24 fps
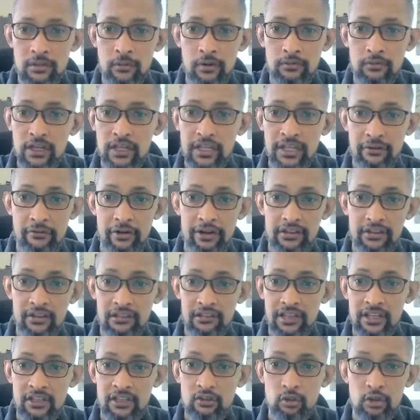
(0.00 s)
of the characters
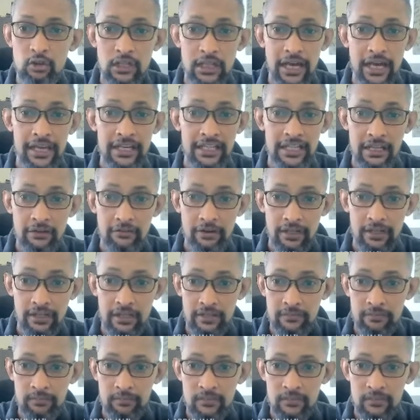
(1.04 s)
that you like there, okay.